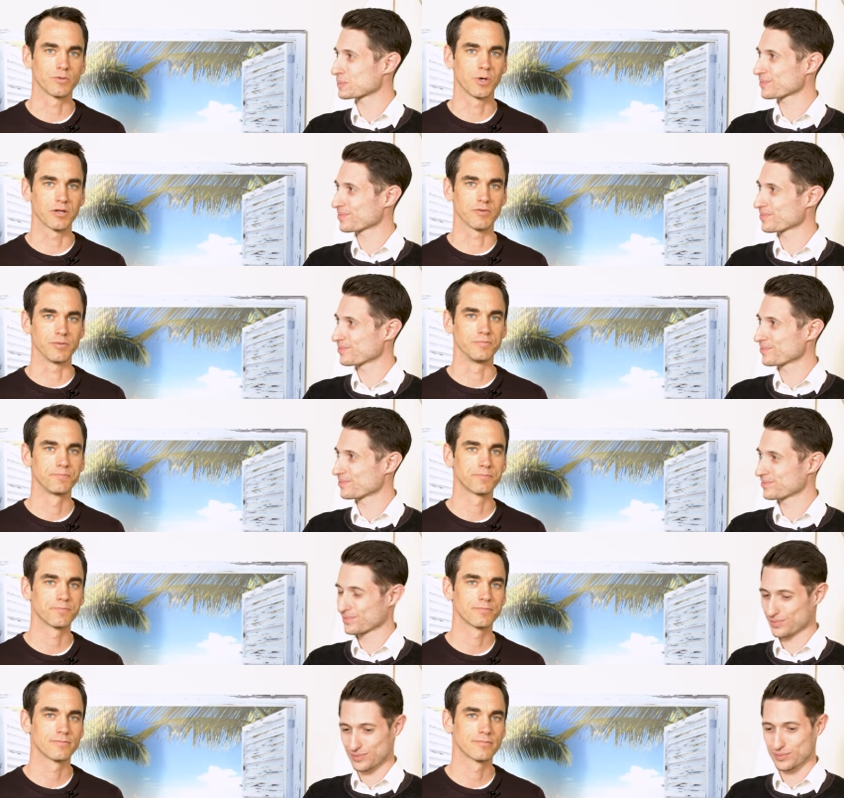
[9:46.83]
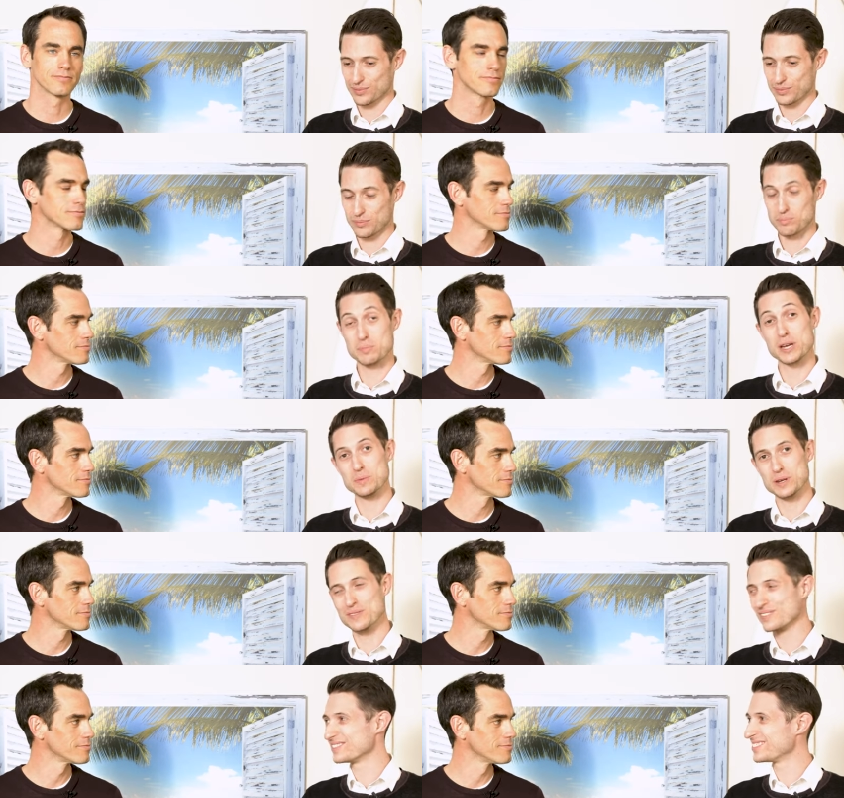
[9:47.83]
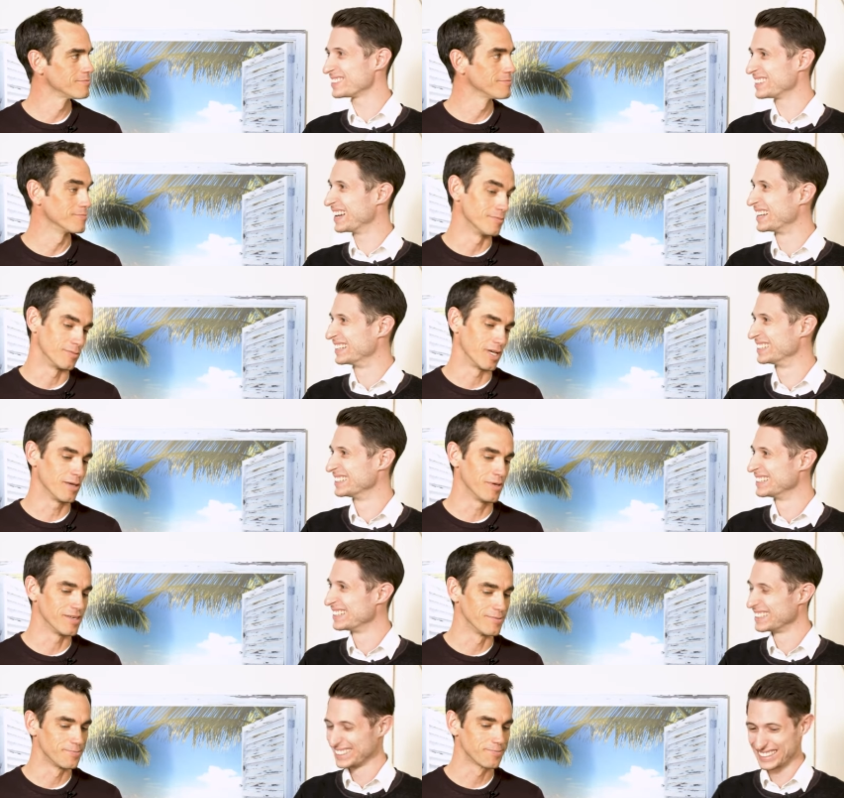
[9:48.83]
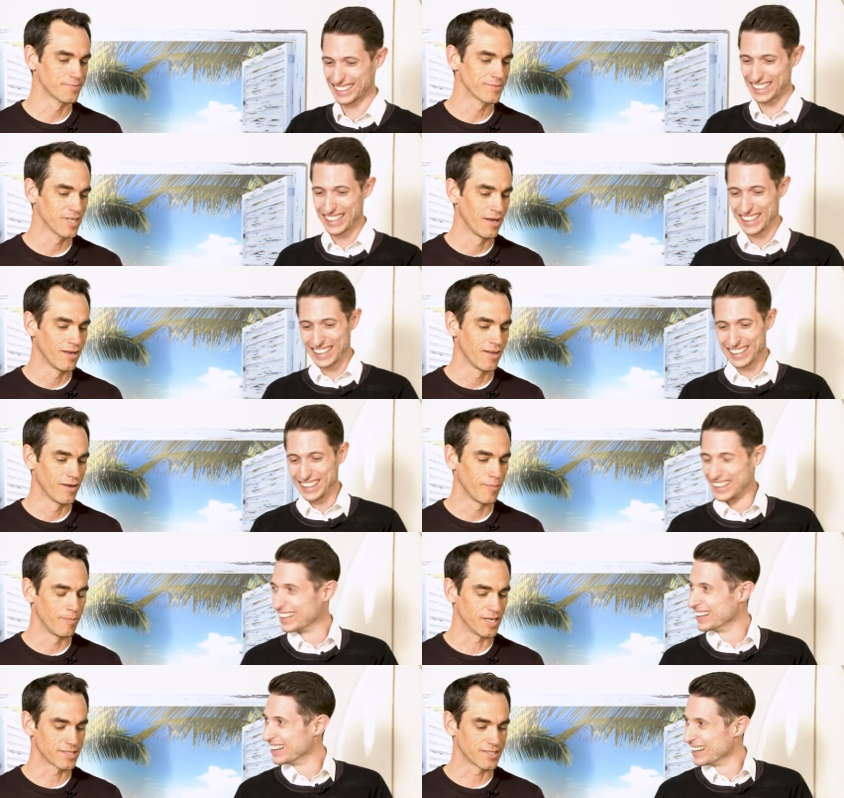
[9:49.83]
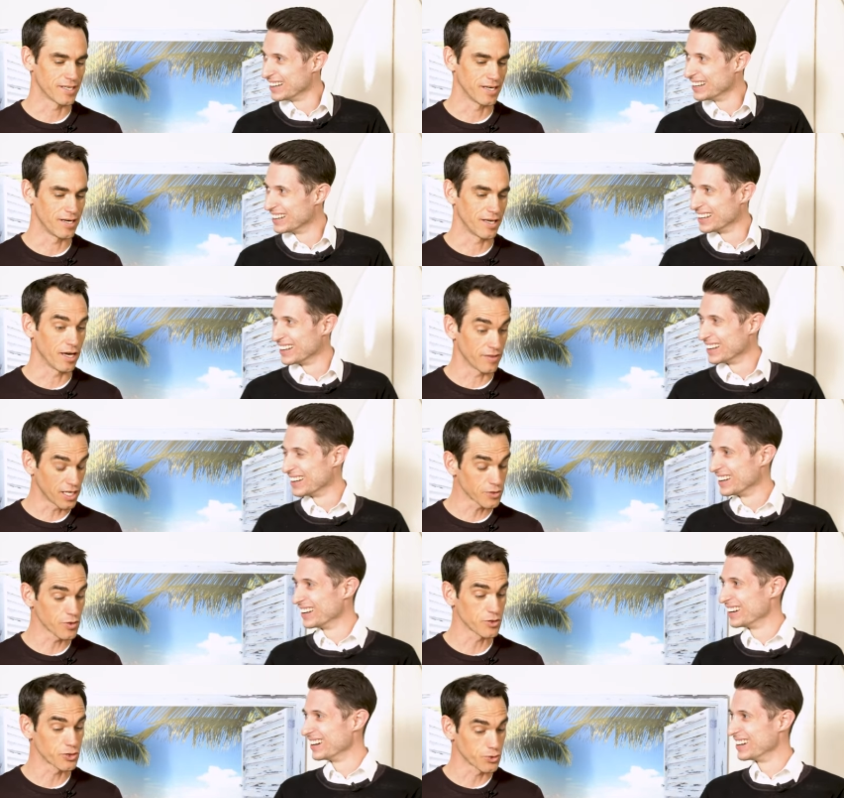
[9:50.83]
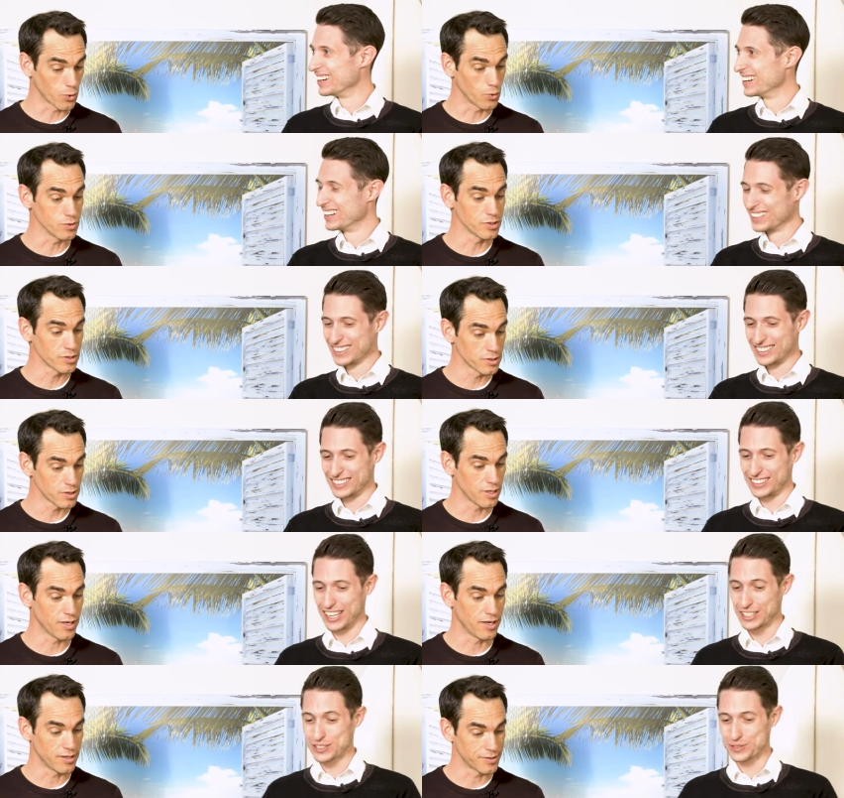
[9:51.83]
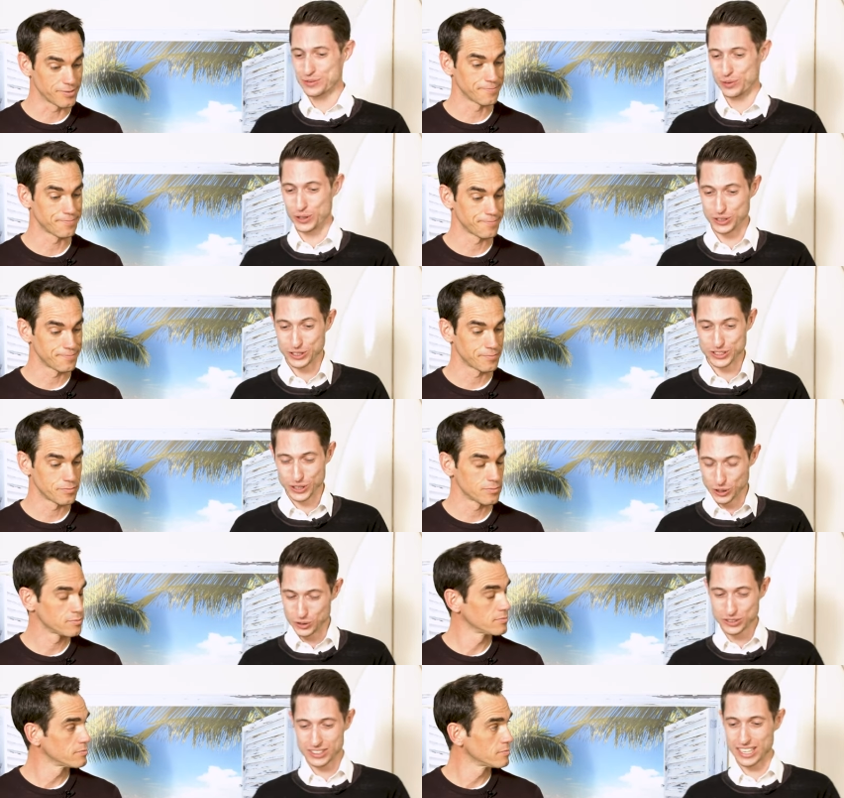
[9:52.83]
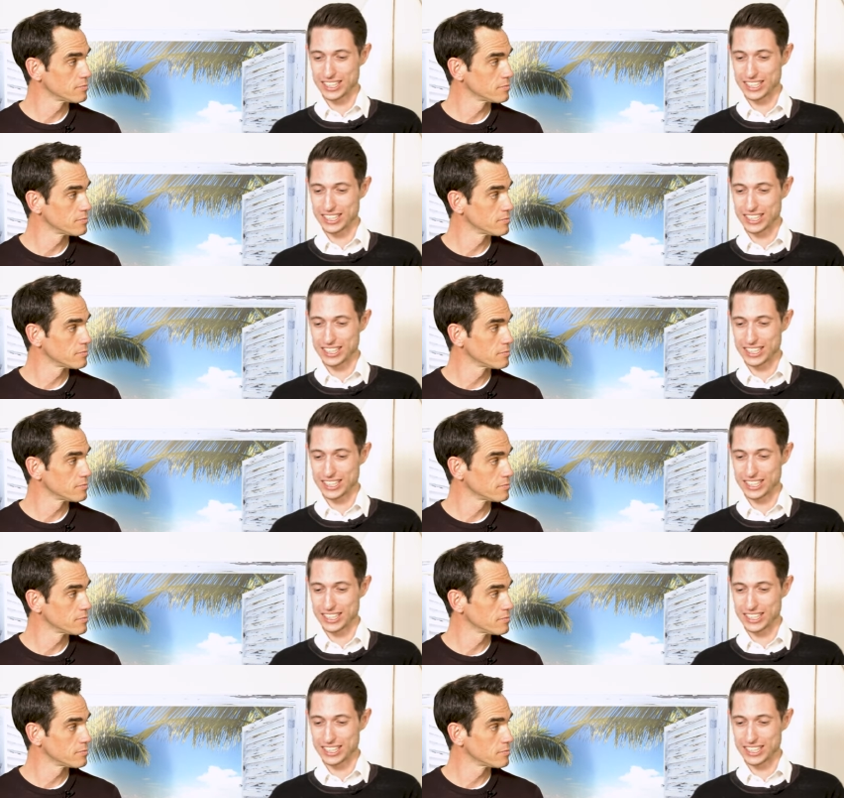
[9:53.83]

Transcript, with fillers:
Speaker 1: see one of them,
Speaker 2: maybe.
Speaker 1: Maybe. But uh, yeah, that's for the stones.
Speaker 2: That's and for the stones,